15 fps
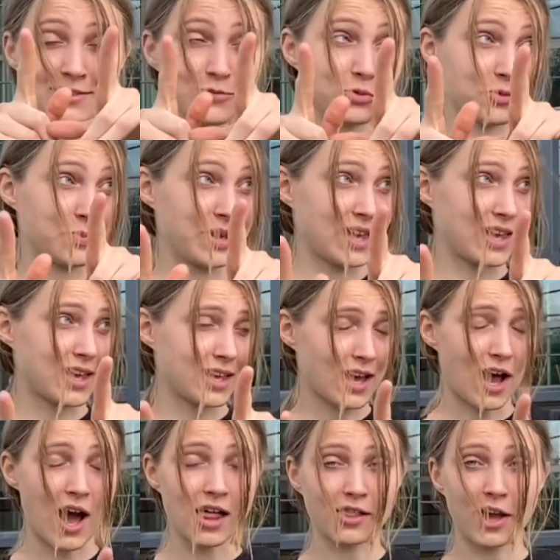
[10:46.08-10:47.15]
would be
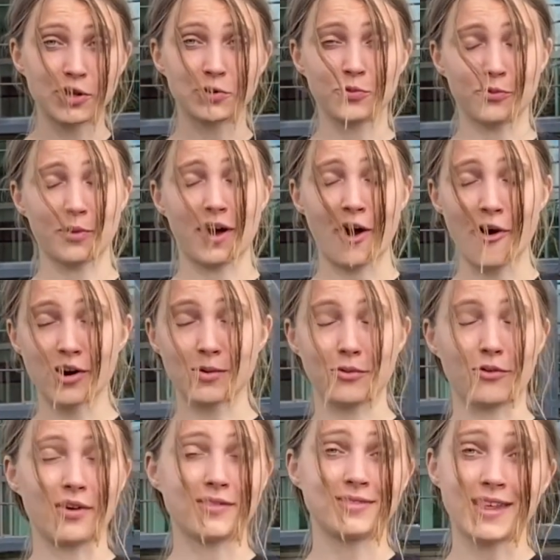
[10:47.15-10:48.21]
a lot
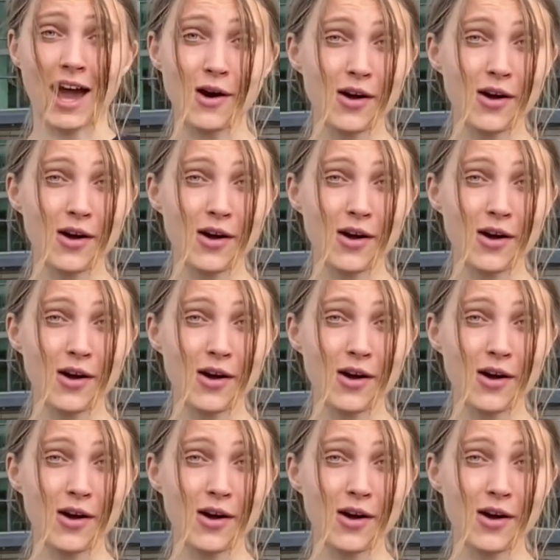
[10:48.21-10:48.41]
horrible. Now